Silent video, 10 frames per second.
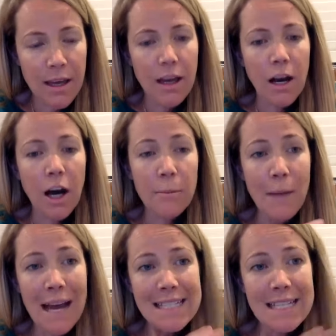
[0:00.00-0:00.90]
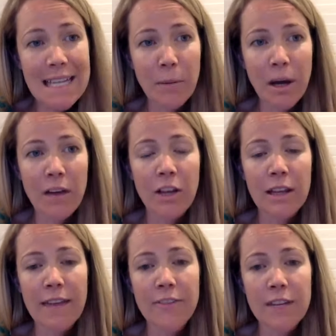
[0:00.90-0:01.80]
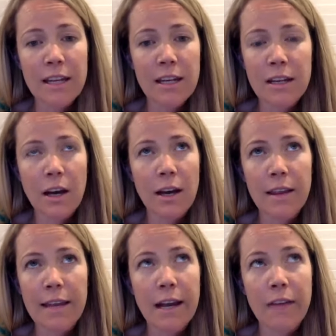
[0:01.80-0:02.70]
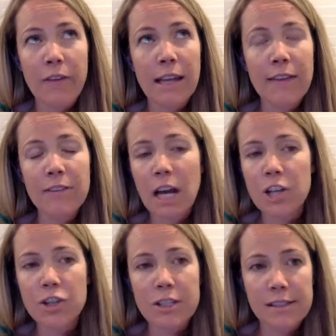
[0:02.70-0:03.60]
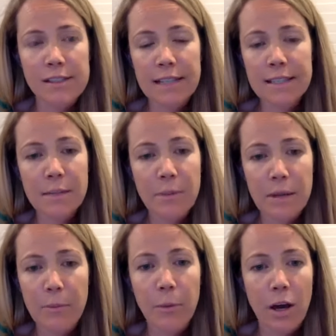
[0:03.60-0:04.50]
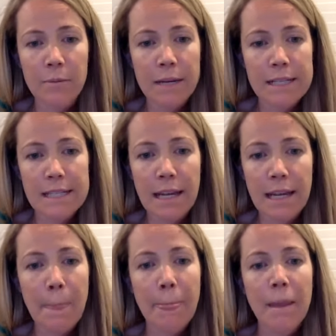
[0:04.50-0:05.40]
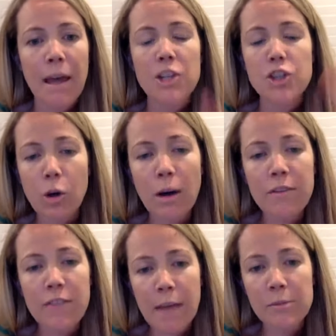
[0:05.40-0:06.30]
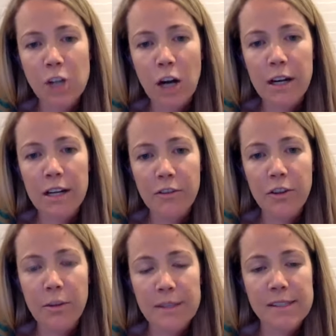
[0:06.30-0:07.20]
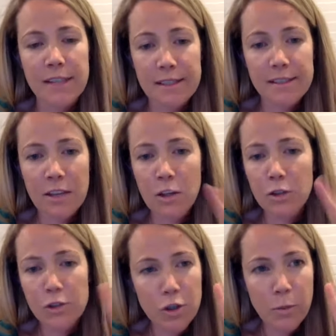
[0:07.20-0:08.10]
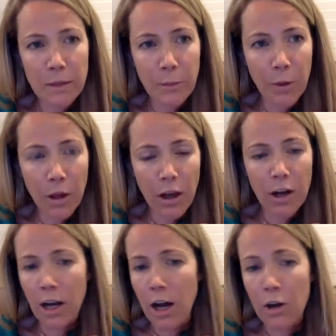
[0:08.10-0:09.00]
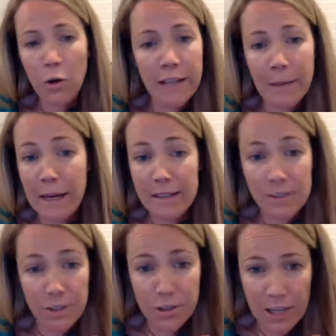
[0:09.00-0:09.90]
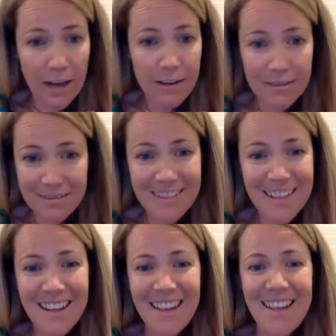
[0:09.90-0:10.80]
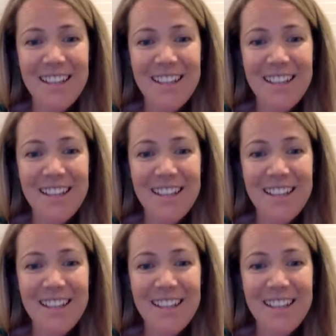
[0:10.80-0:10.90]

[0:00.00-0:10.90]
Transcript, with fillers: on my team of 11 uh, like of 1160 people on my team two of them started for the business and those two people are not gold ambassadors yet mm.